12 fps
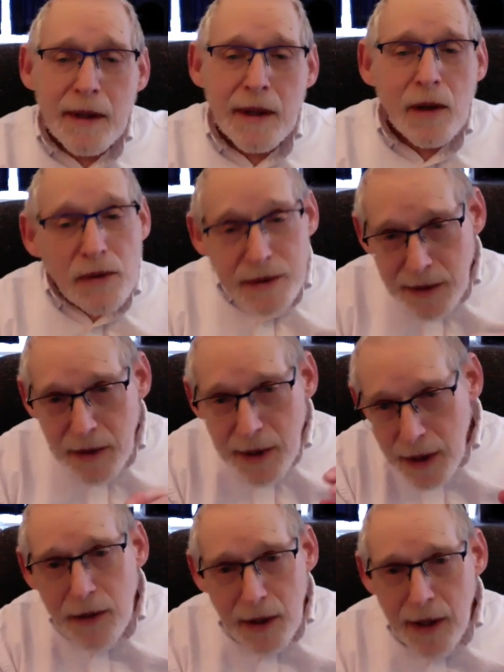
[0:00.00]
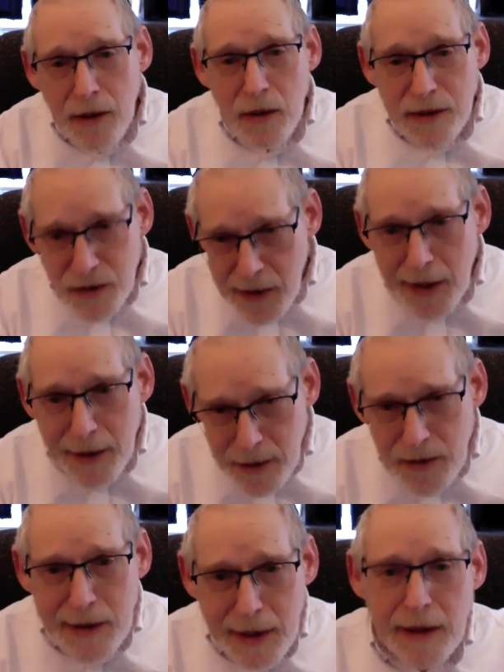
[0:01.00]
It's in Australia,
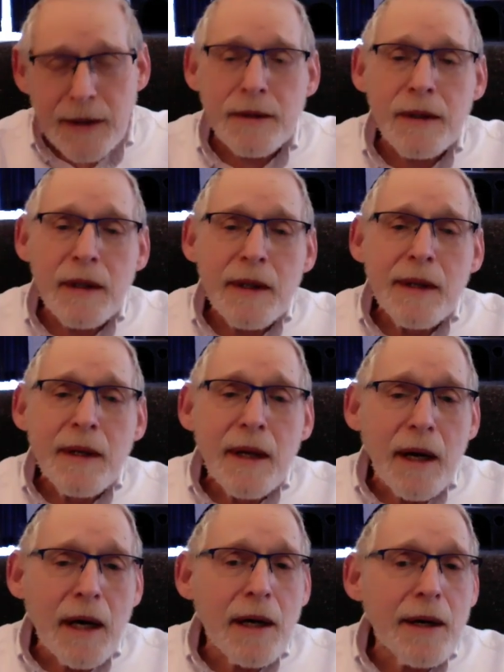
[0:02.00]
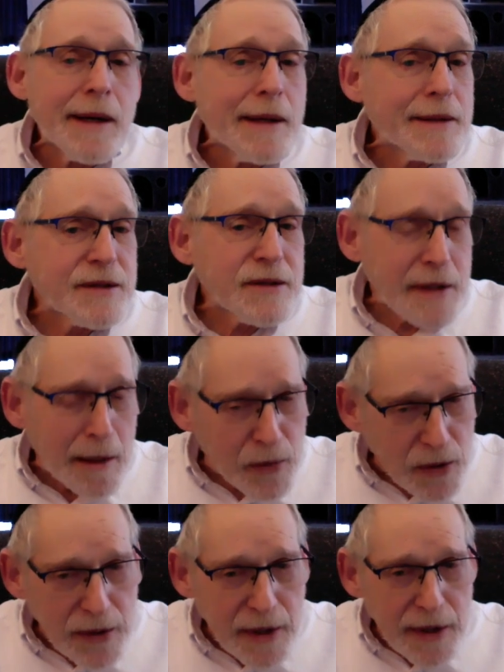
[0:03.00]
New Zealand, it's
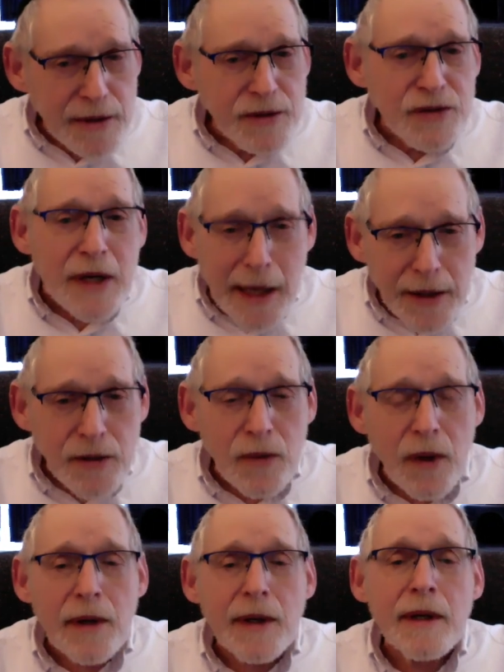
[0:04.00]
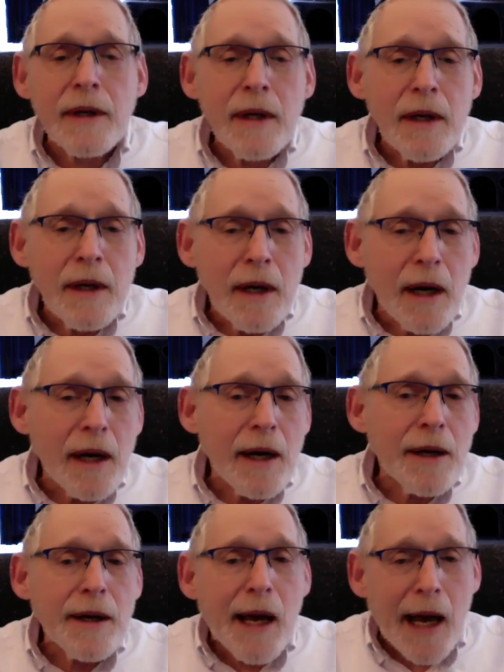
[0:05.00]
summer in January,
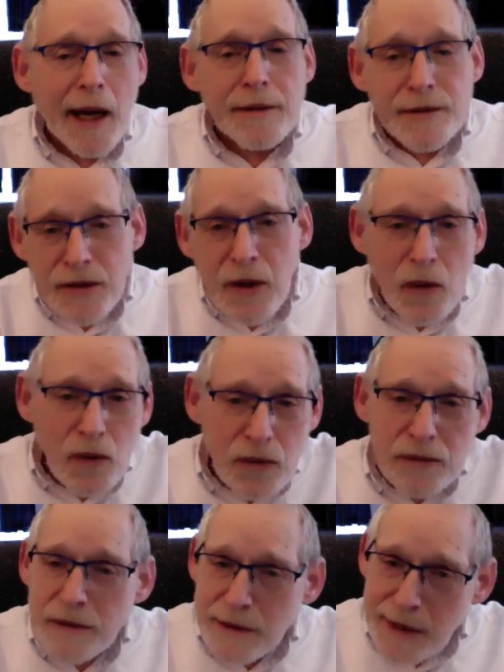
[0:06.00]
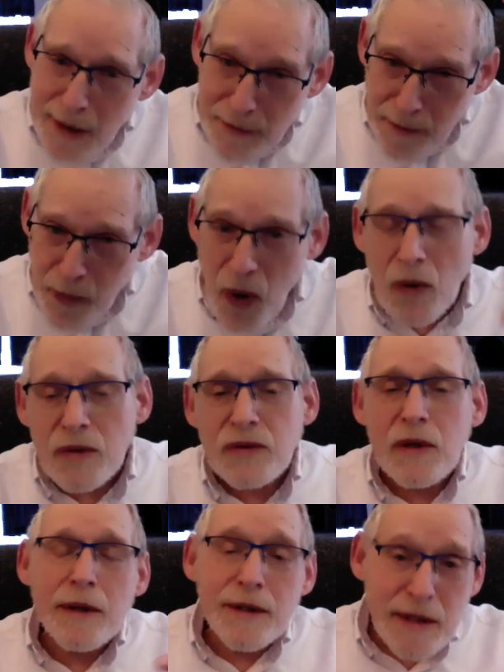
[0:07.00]
and so the poles.
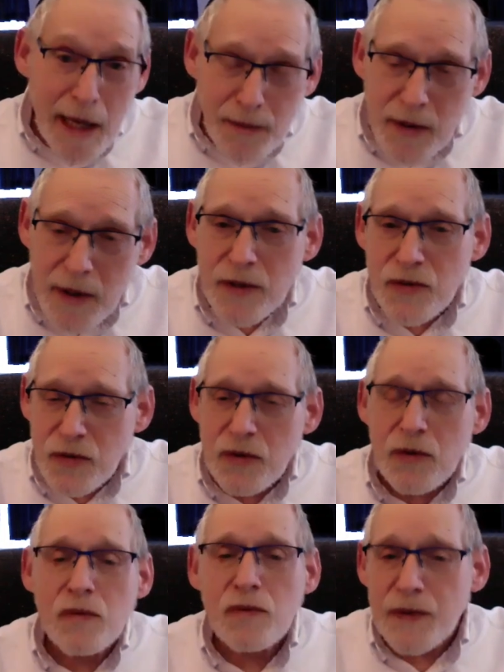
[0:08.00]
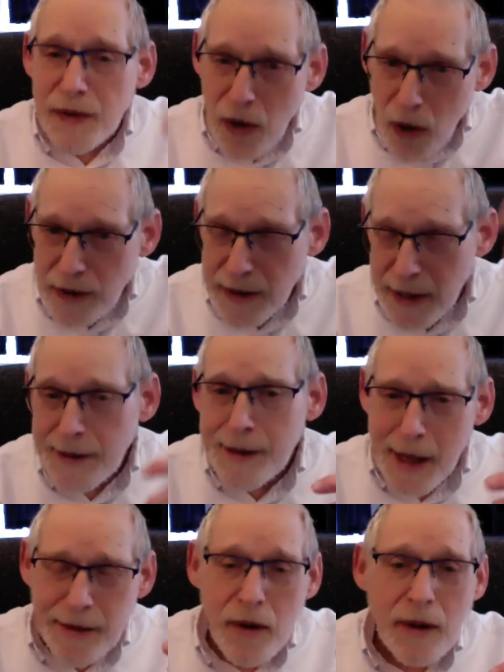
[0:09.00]
So the same thing is true for the Arctic and
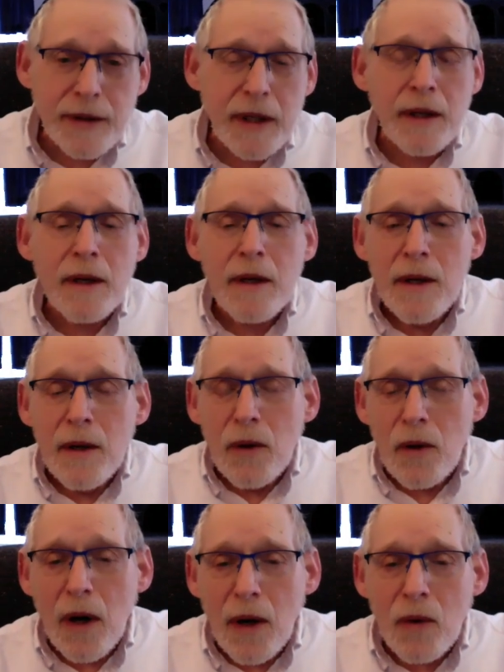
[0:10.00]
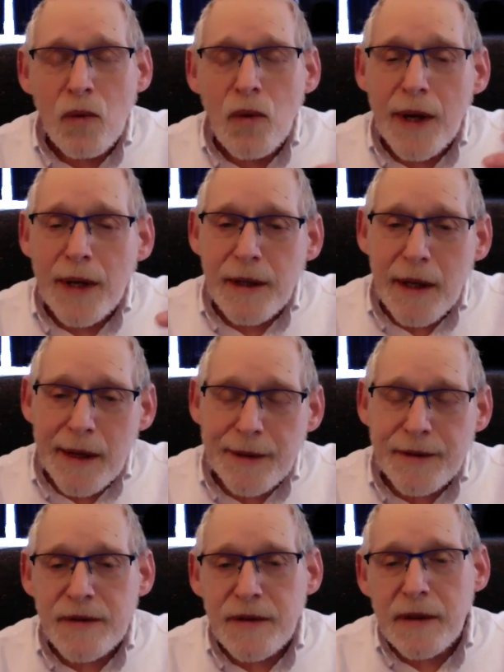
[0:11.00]
the Antarctic. When
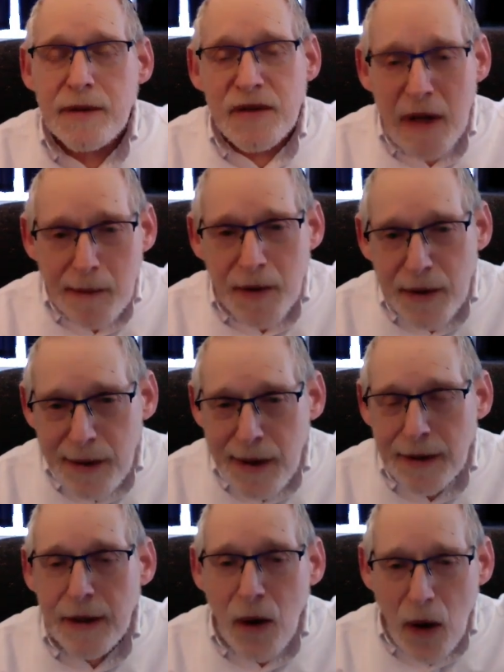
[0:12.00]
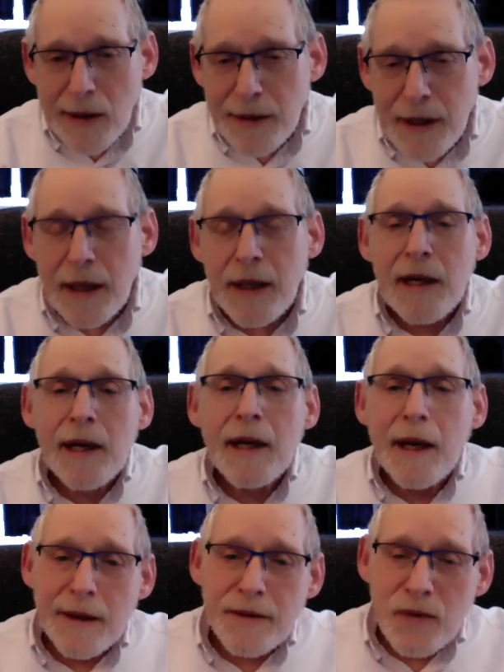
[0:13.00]
it's summer in the Arctic,
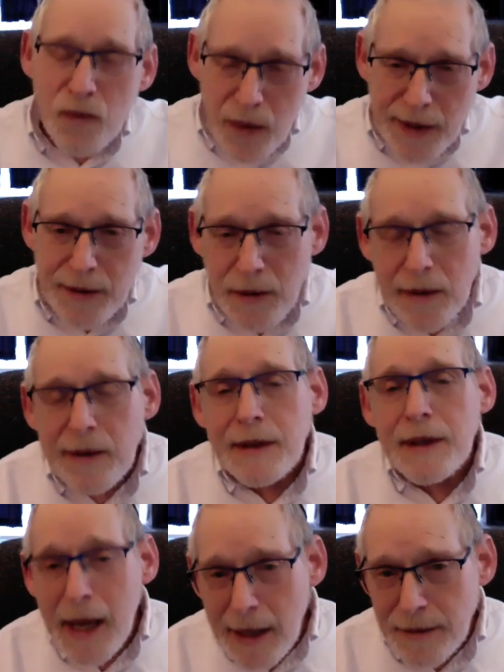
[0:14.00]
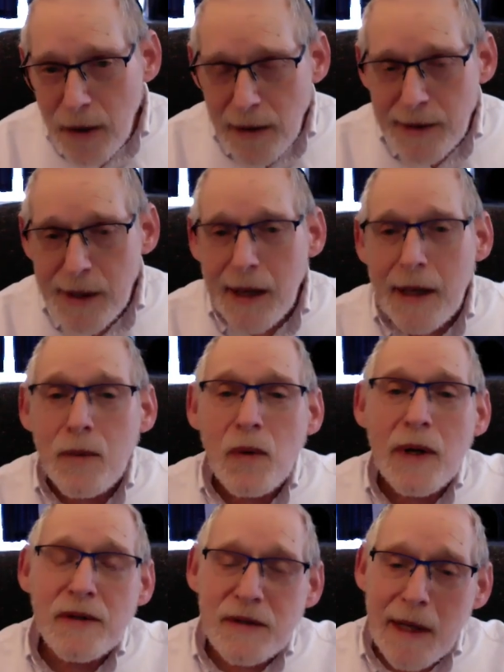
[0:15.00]
it's winter in the Antarctic, and
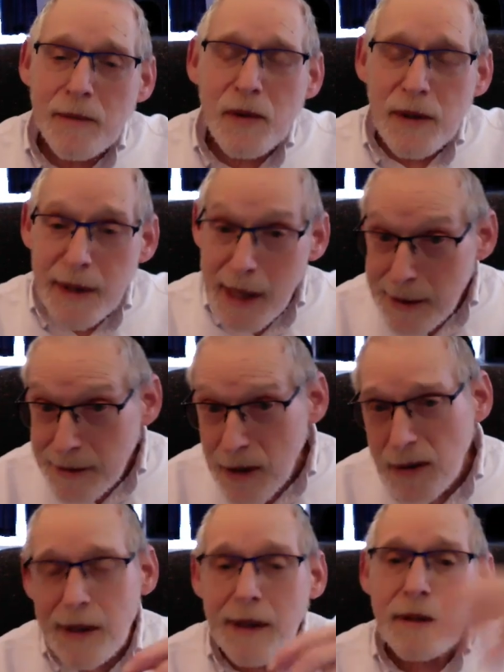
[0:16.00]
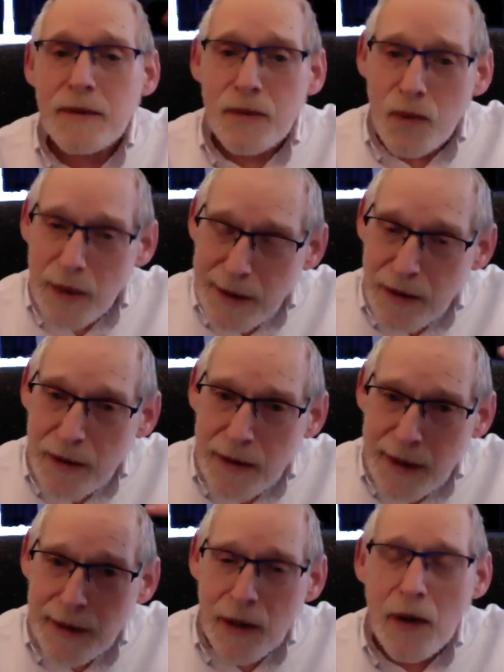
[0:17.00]
when it's summer in the Antarctic, it's
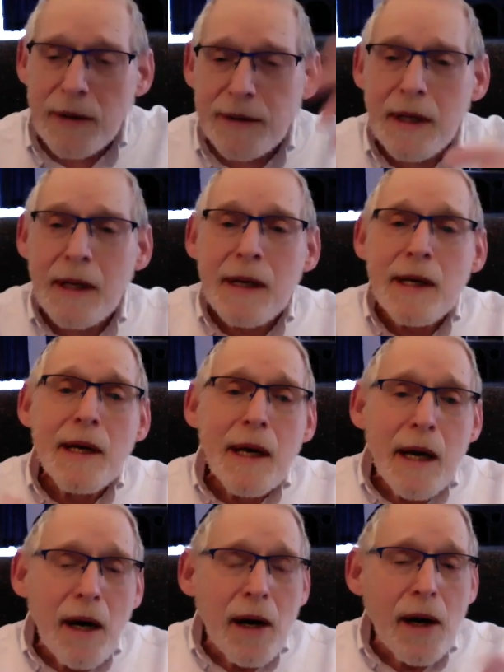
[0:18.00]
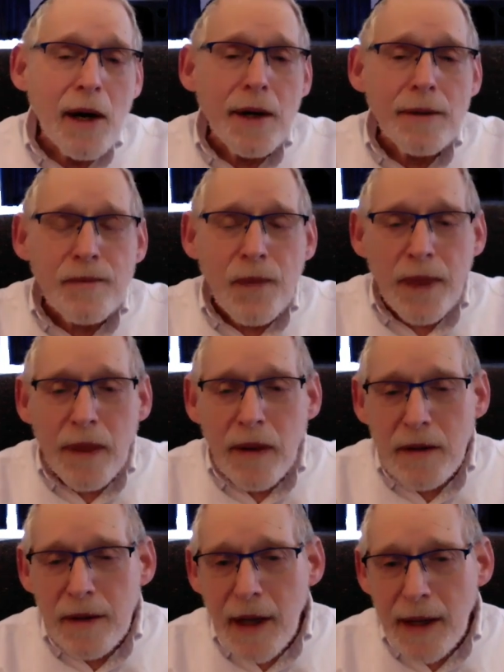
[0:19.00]
winter in the Arctic.
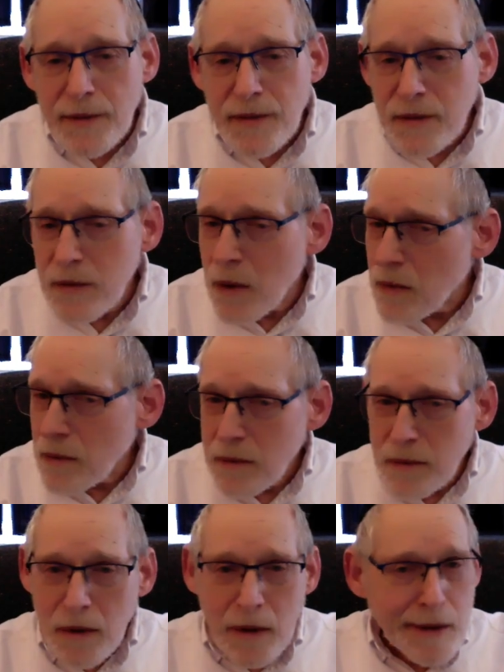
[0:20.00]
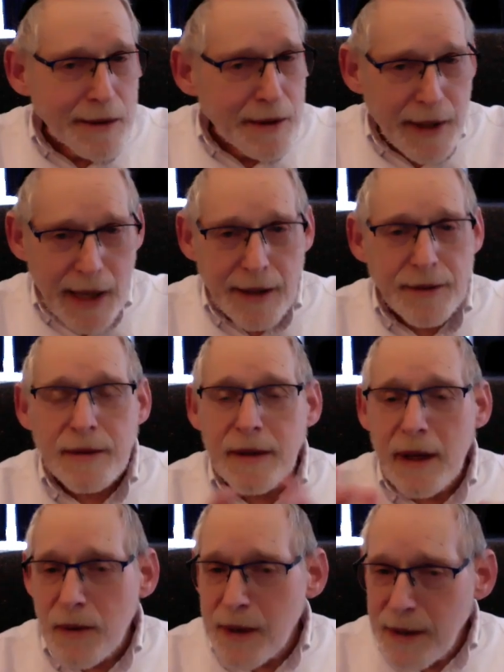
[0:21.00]
That's no longer the case
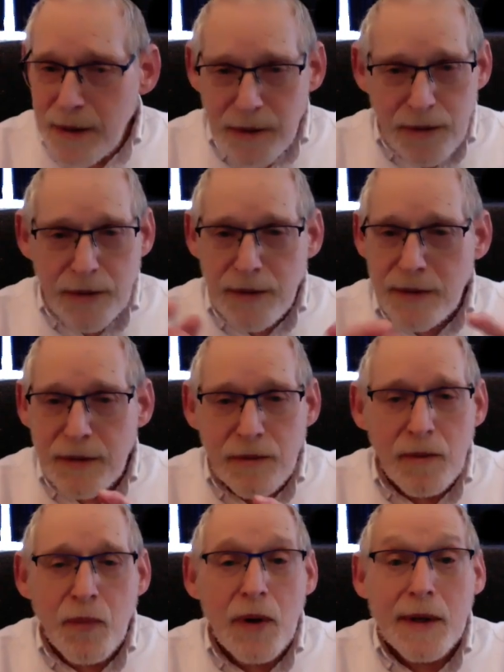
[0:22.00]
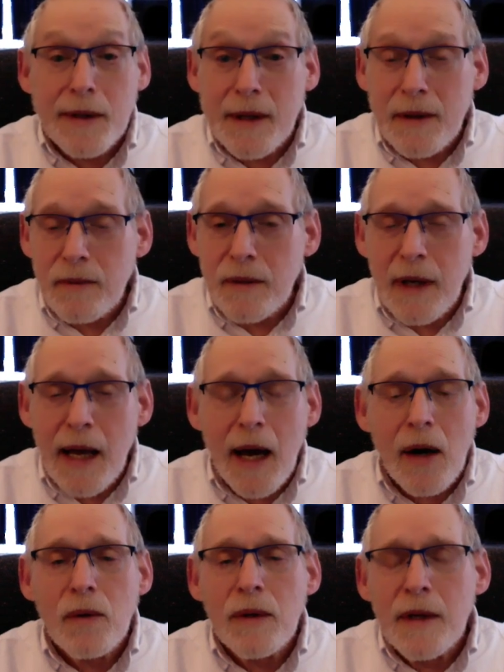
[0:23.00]
now. He reported that
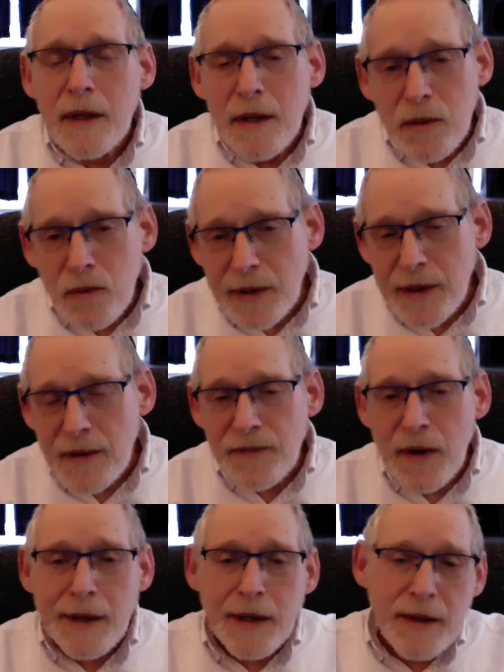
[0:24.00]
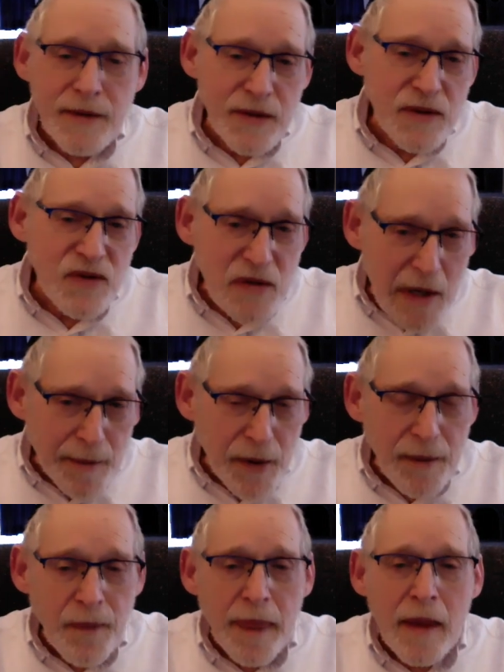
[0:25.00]
now what they're finding is it's
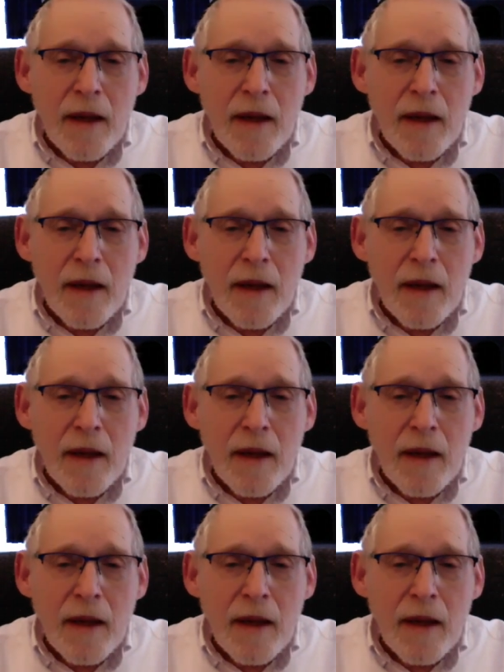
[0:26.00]
summer